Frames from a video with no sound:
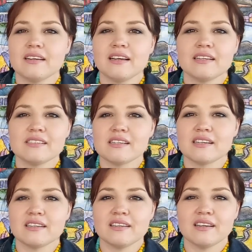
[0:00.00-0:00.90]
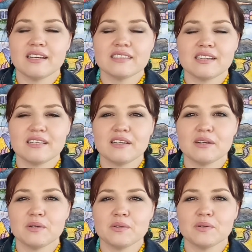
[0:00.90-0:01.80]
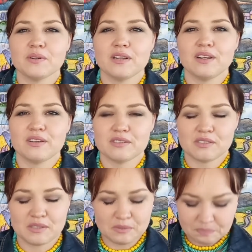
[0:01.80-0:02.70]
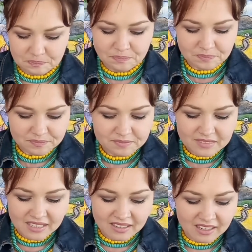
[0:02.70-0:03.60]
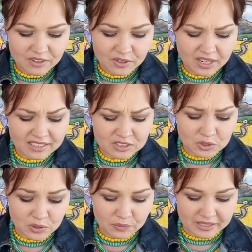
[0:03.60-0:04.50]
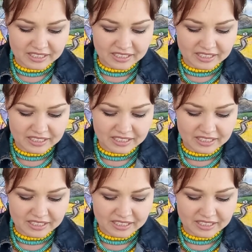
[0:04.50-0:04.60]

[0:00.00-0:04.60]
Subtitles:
as I go along. So I enjoy what I